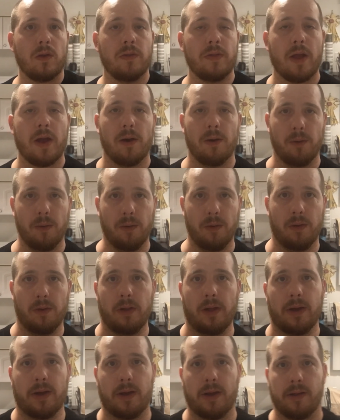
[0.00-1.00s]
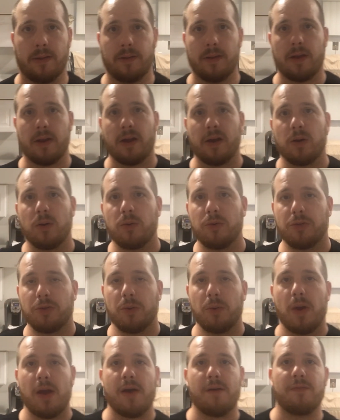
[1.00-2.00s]
Now, like I said, I
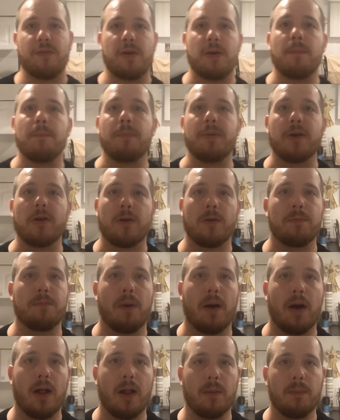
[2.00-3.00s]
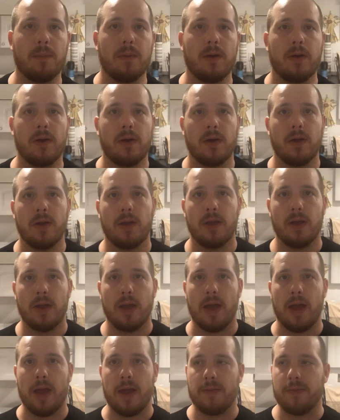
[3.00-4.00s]
also have their beard balm,
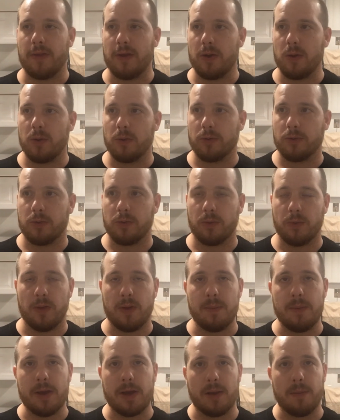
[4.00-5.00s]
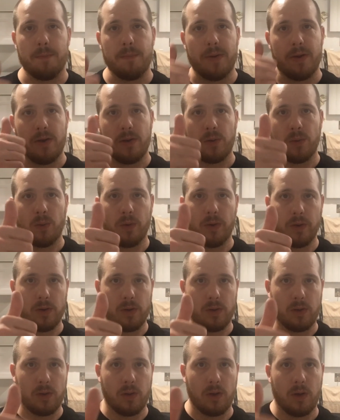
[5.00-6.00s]
and they make a beard
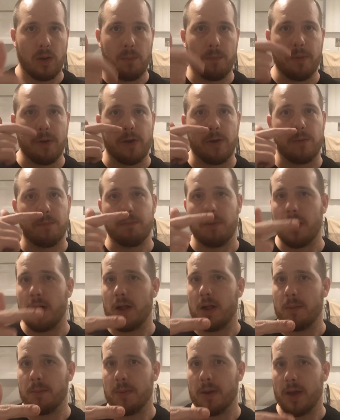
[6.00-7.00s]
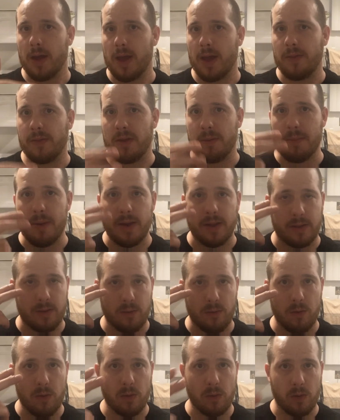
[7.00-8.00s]
oil, a beard balm, and they make
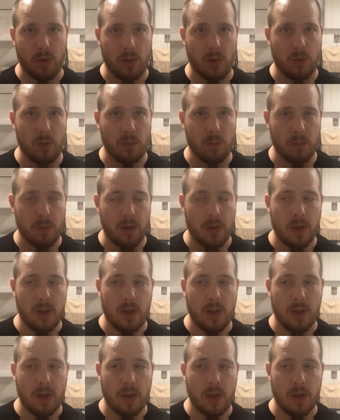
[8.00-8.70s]
their own comb.